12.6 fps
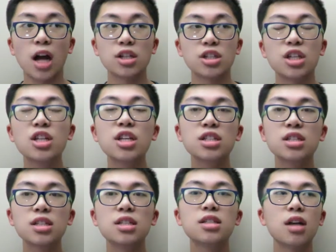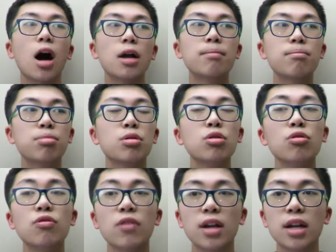He's
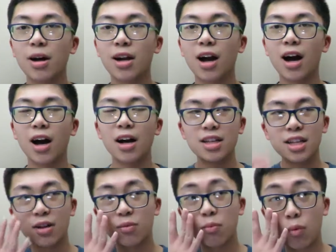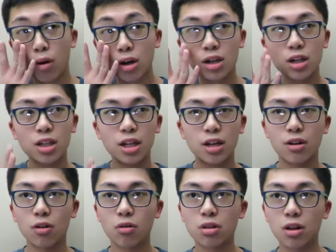unproven. But he had one good year
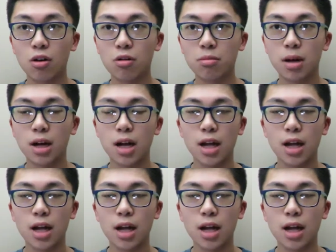at Oklahoma.